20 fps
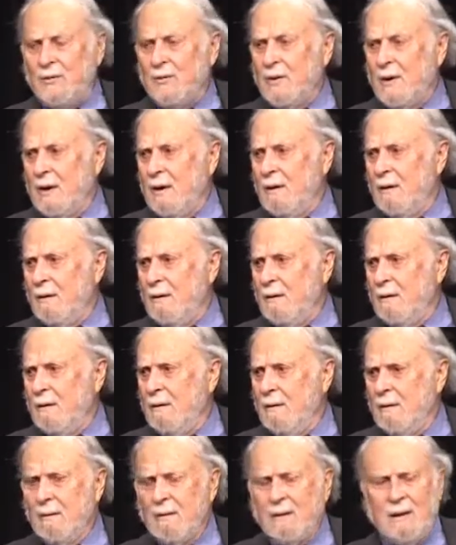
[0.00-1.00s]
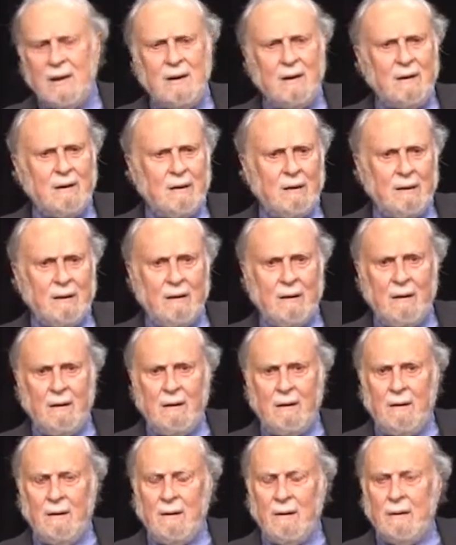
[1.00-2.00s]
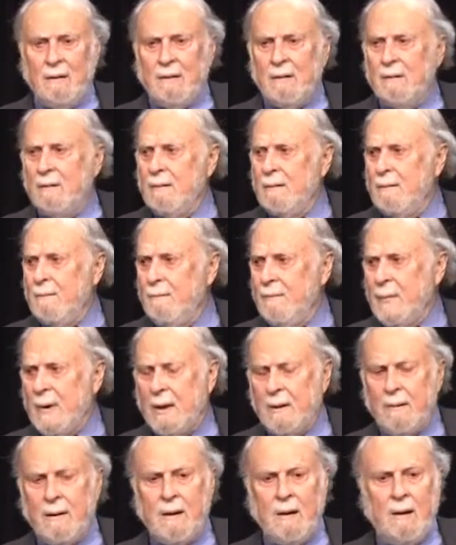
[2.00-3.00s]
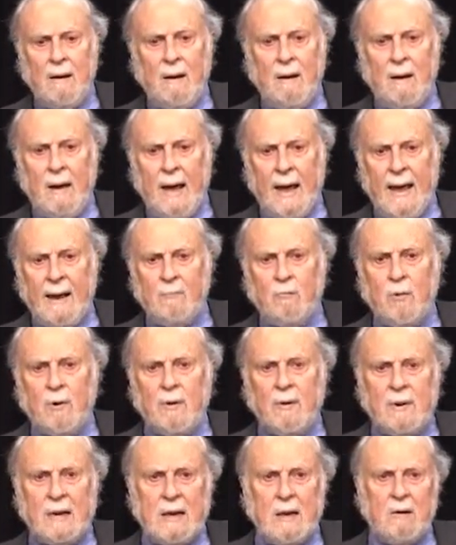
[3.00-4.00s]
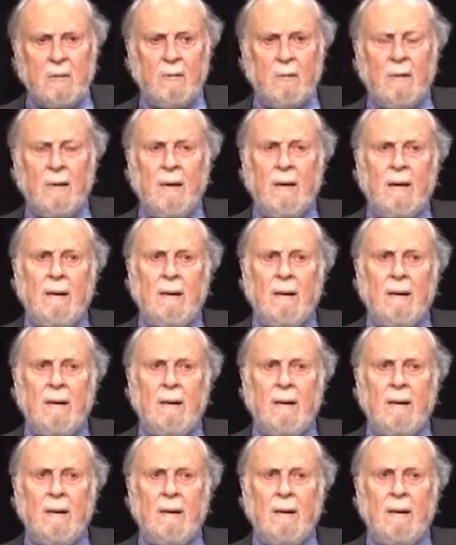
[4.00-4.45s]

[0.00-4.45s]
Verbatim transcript: Broken windows, yeah. Um, drugs. Yeah. And we're, you know,